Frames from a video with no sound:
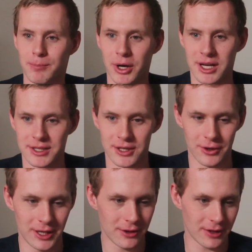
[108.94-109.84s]
But so
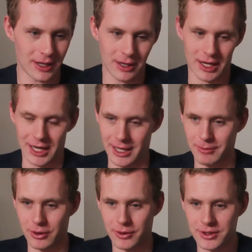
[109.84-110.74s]
here I
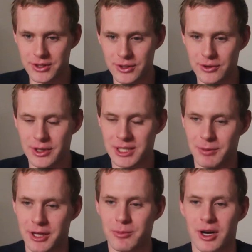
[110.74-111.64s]
am going to
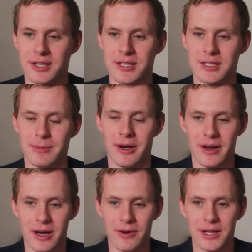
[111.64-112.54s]
explain the process about
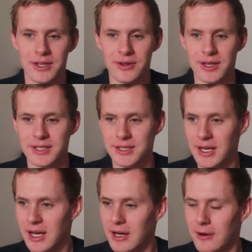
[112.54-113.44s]
how I do this.
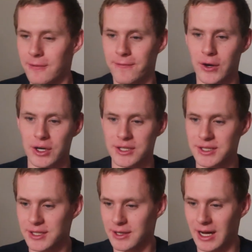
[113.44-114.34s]

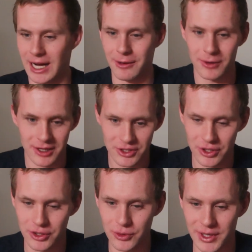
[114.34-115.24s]
First, I'm going to
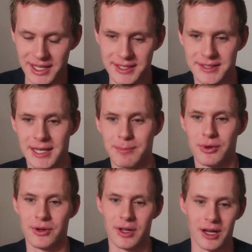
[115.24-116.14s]
show you an
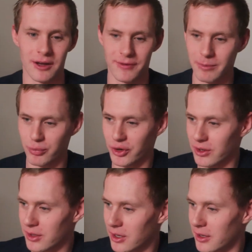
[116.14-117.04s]
example of a
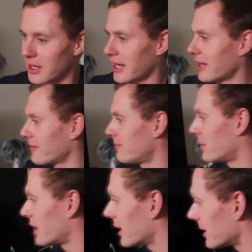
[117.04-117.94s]
Braille card. I have
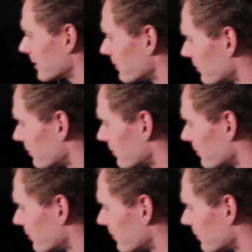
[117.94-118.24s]
my